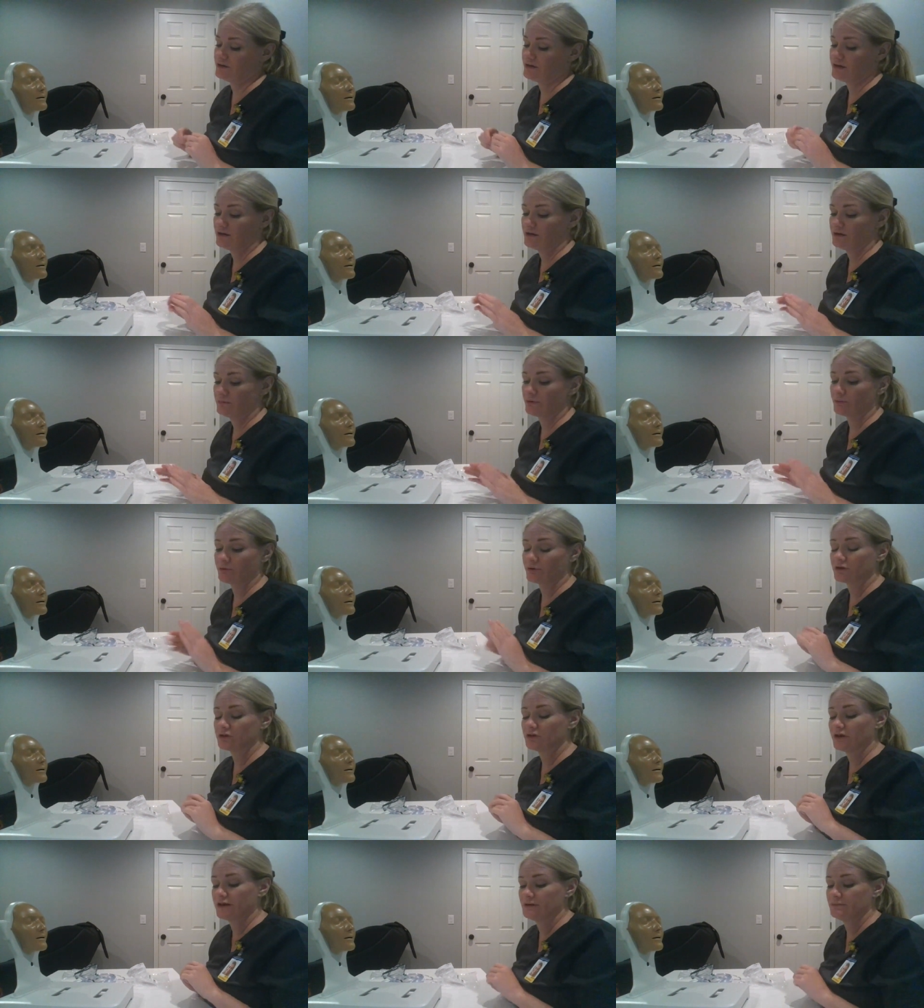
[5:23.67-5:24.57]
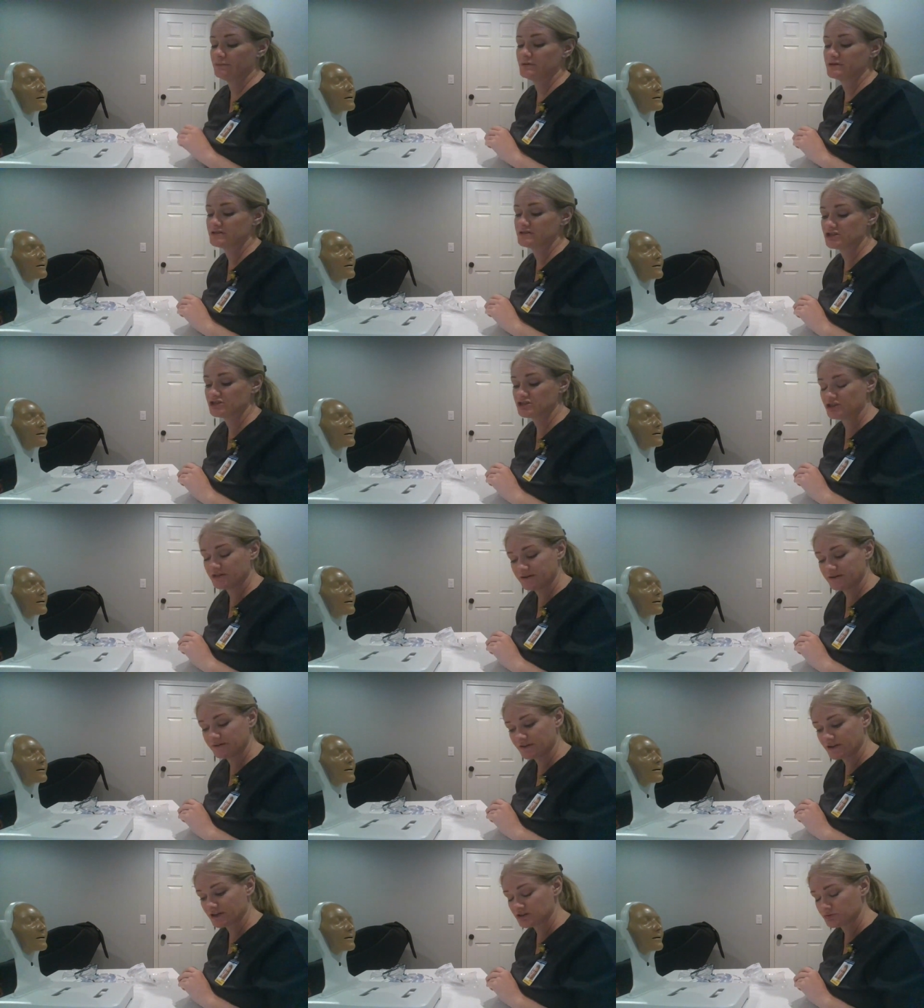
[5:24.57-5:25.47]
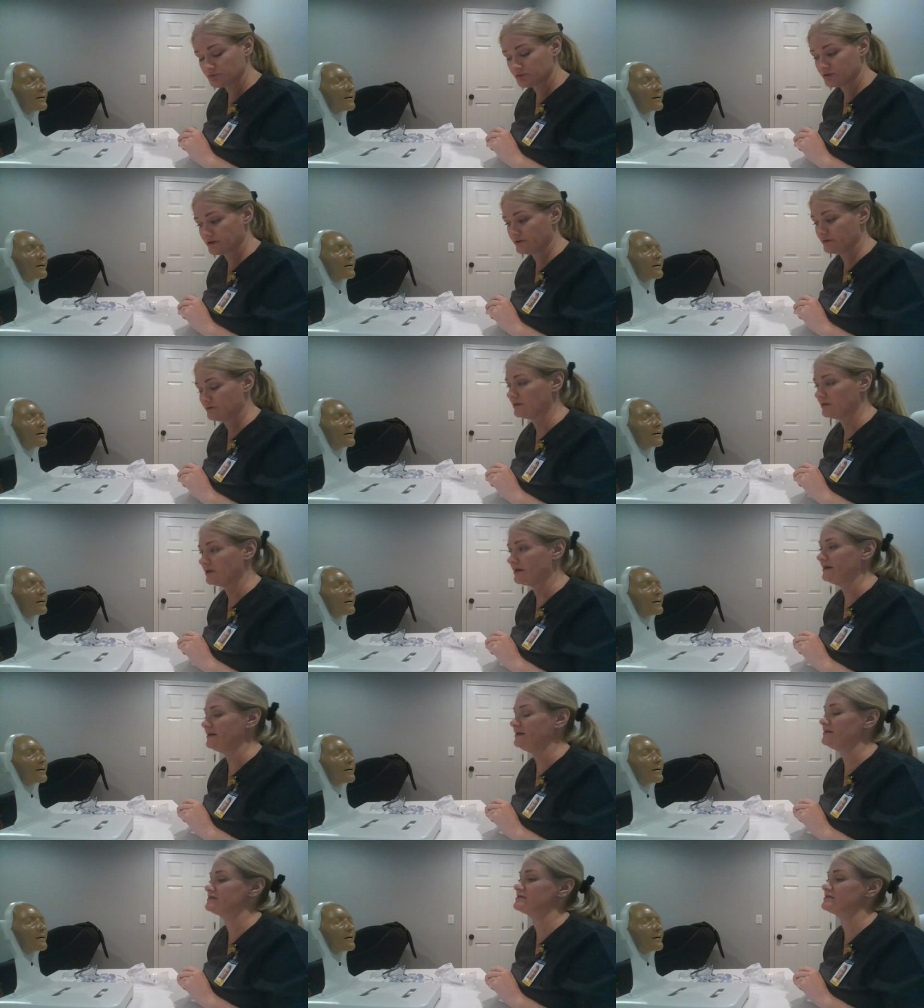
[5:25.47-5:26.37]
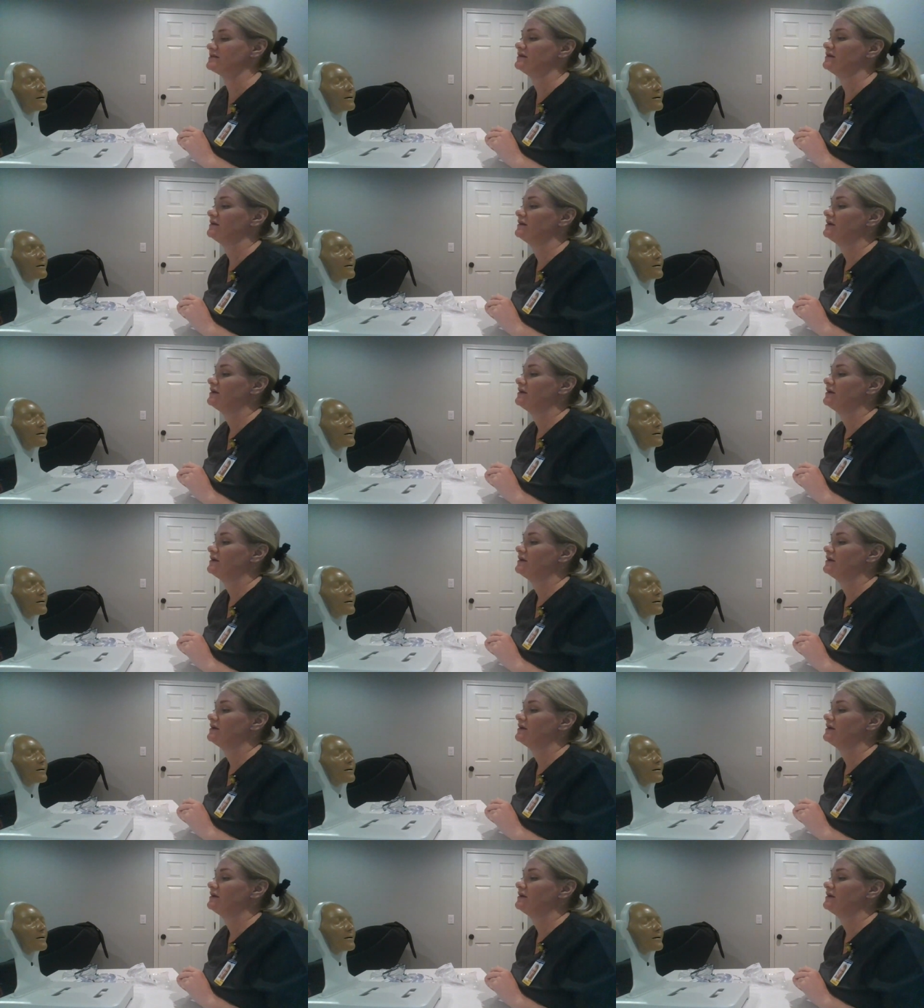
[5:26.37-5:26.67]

a reclined position if that's what they liked.